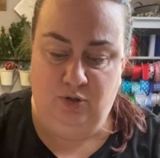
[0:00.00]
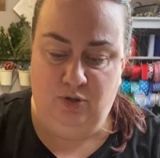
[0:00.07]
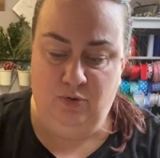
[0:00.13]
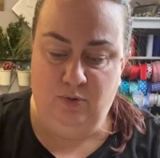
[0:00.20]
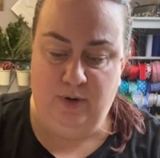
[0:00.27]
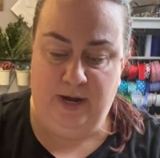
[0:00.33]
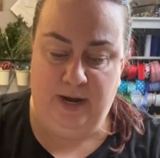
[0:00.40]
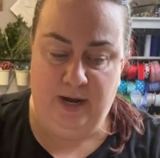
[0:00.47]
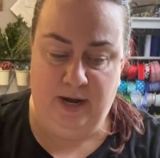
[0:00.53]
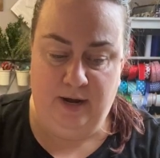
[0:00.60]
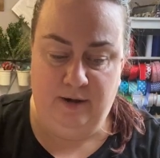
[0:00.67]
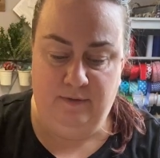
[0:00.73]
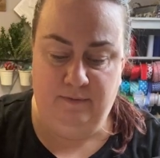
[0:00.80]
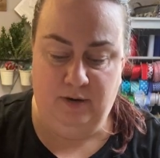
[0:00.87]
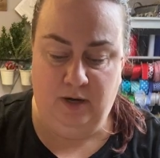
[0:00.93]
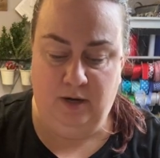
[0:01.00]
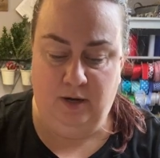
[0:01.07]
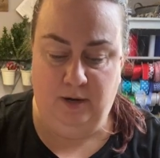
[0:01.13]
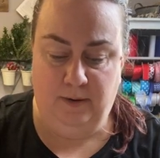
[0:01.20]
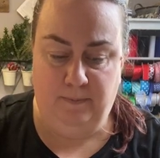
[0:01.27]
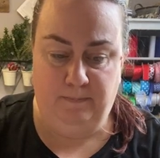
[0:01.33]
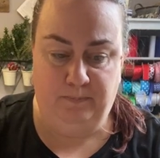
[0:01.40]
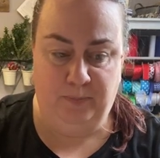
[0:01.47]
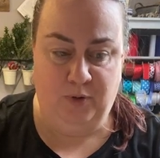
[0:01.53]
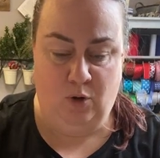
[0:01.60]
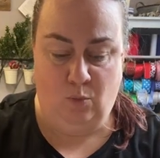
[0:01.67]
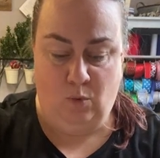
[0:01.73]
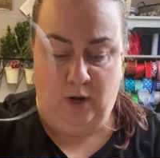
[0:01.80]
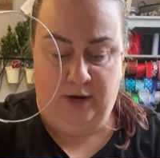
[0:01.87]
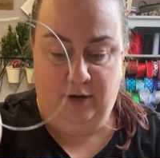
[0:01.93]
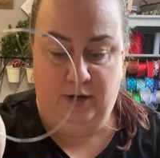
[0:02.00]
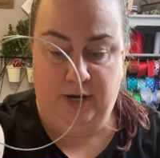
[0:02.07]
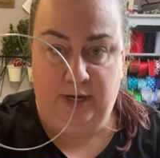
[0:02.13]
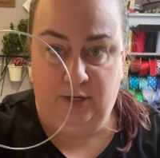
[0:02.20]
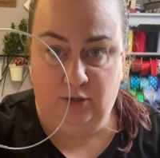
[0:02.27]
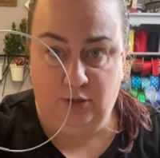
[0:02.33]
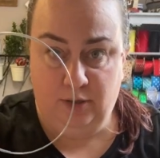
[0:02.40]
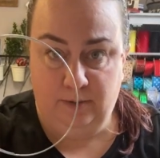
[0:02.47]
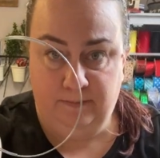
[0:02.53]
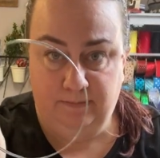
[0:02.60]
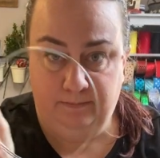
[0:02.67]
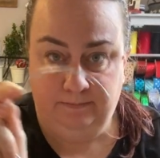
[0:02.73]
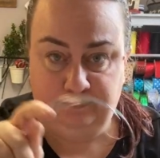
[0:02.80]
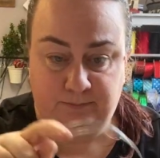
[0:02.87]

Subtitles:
you have a wire hanger.